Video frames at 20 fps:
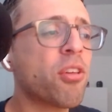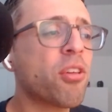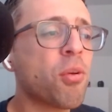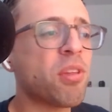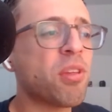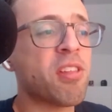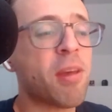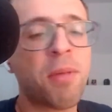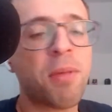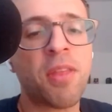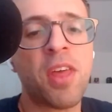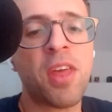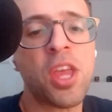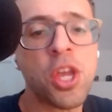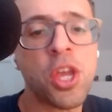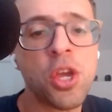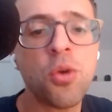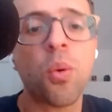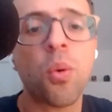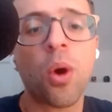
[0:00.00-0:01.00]
wasn't something that
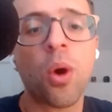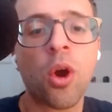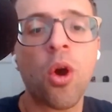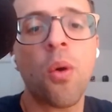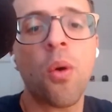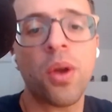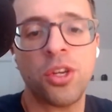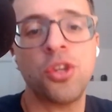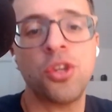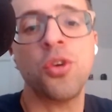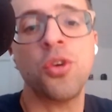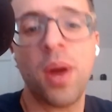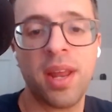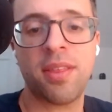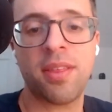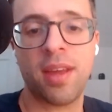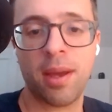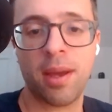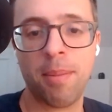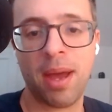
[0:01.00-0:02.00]
you were going to do
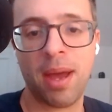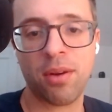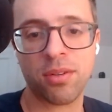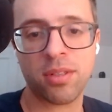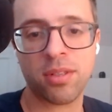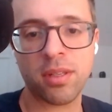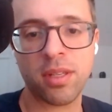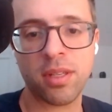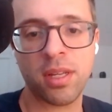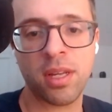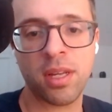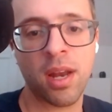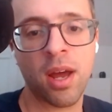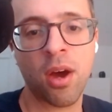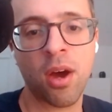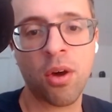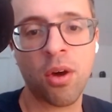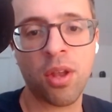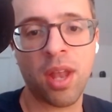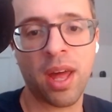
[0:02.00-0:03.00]
anything about. You
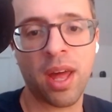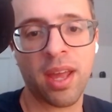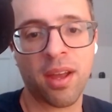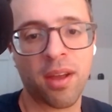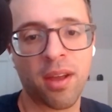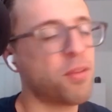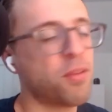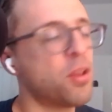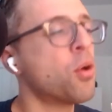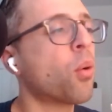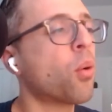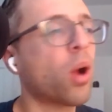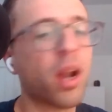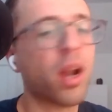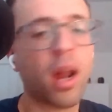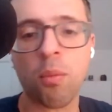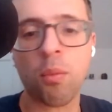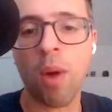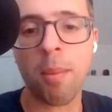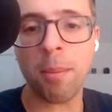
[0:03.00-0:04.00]
know, like if you weren't
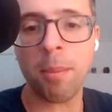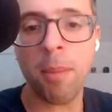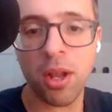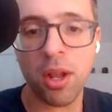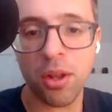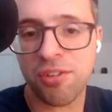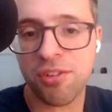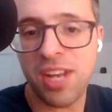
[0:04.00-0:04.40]
on Robert Mueller's